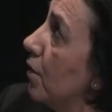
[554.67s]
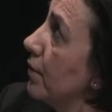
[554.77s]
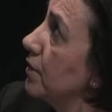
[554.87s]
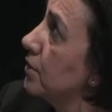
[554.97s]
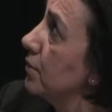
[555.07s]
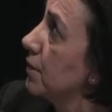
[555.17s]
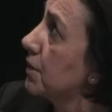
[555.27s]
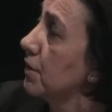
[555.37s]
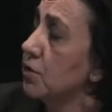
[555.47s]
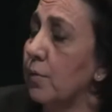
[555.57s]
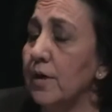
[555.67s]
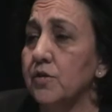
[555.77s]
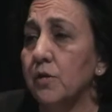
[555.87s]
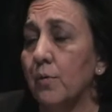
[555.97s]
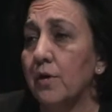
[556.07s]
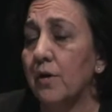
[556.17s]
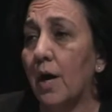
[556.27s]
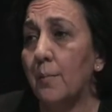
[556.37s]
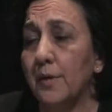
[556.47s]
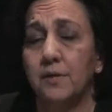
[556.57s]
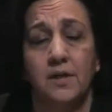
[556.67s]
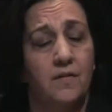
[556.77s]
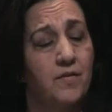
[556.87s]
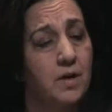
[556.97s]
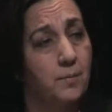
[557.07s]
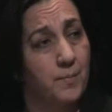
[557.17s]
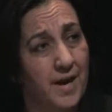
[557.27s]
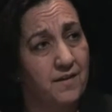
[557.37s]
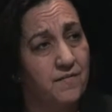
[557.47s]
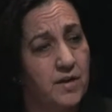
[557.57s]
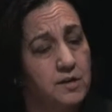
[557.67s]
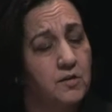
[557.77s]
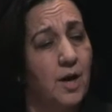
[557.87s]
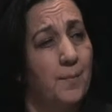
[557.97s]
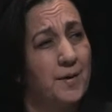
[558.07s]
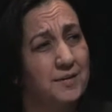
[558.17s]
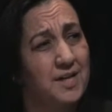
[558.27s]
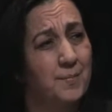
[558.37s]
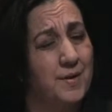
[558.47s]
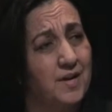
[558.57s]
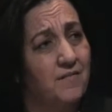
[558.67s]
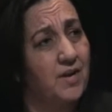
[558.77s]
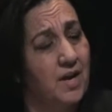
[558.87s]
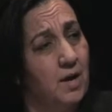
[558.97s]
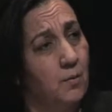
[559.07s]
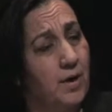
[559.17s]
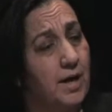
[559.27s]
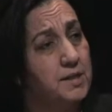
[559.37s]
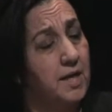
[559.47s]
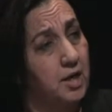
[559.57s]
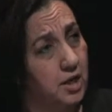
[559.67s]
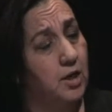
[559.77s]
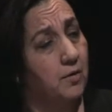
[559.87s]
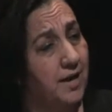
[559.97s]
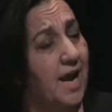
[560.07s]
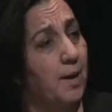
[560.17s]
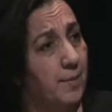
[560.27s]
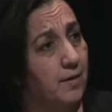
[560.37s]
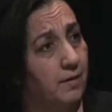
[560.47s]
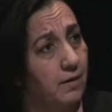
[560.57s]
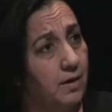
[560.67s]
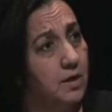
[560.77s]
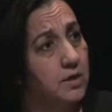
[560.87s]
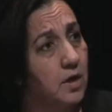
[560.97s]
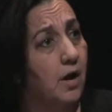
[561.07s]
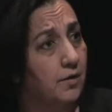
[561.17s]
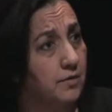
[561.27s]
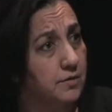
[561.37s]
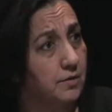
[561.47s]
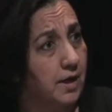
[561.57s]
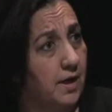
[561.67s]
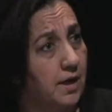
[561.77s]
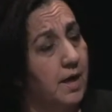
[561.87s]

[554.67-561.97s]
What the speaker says: into a situation where you're not building up enough benefits. You're not building up enough, what I say, you know, capital, dollars, okay?